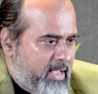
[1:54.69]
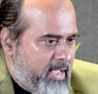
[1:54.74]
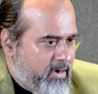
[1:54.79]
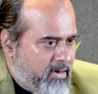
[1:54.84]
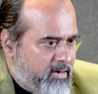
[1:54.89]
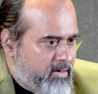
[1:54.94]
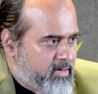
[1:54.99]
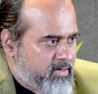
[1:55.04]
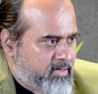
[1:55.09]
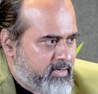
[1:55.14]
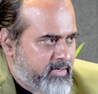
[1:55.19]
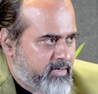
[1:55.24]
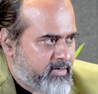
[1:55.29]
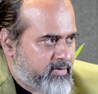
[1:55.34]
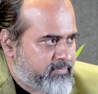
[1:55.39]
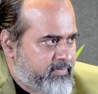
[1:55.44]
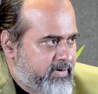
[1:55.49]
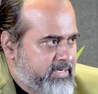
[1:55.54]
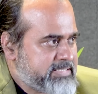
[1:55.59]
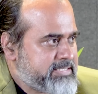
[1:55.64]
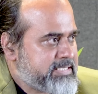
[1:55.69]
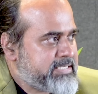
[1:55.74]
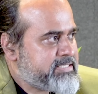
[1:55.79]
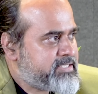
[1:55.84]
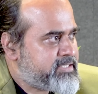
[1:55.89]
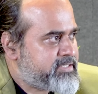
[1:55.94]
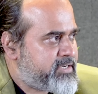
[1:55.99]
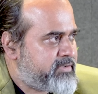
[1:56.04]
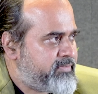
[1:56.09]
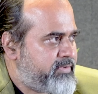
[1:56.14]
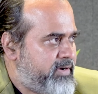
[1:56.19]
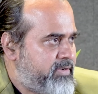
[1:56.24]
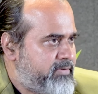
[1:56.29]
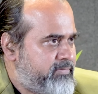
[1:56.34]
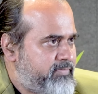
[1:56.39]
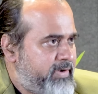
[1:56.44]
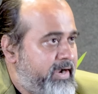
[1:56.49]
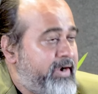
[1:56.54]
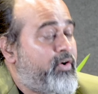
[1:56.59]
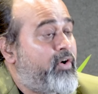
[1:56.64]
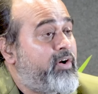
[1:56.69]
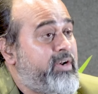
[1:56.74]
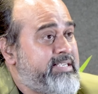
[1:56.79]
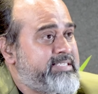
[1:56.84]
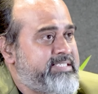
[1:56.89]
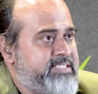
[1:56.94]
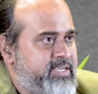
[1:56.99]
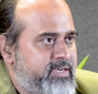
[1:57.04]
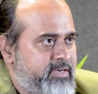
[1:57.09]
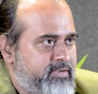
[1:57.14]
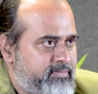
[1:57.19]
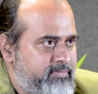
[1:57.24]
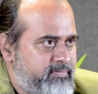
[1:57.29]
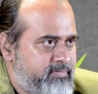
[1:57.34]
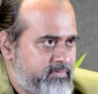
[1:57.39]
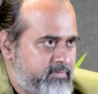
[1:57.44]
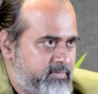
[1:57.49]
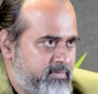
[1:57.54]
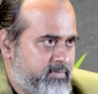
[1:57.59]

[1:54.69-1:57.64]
alert enough and sensitive enough and honest enough